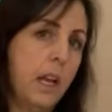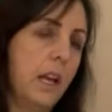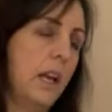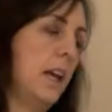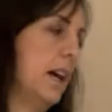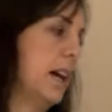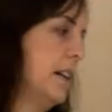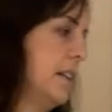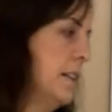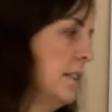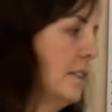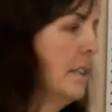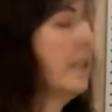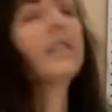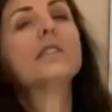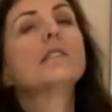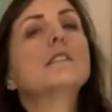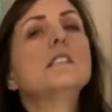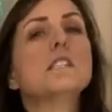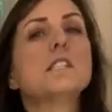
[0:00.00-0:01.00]
And
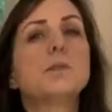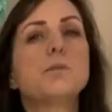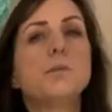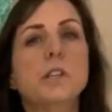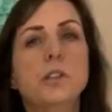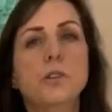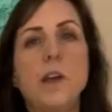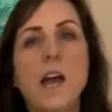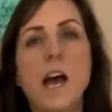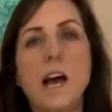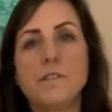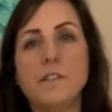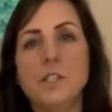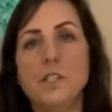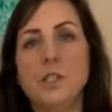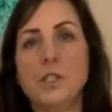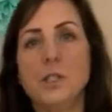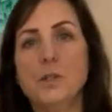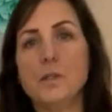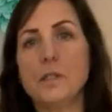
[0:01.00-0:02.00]
this one you have to
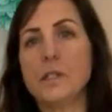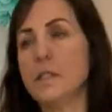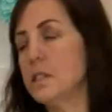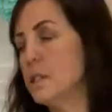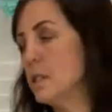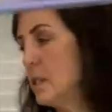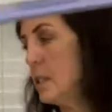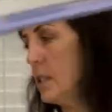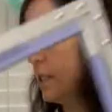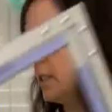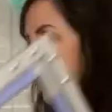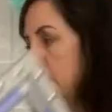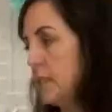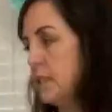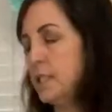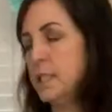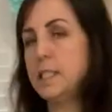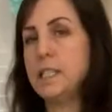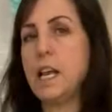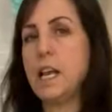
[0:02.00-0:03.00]
use
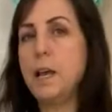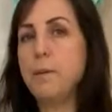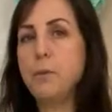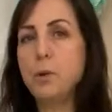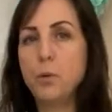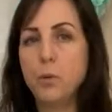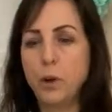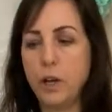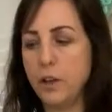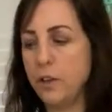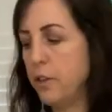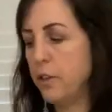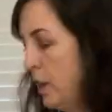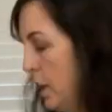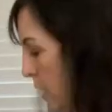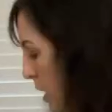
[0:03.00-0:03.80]
the table with.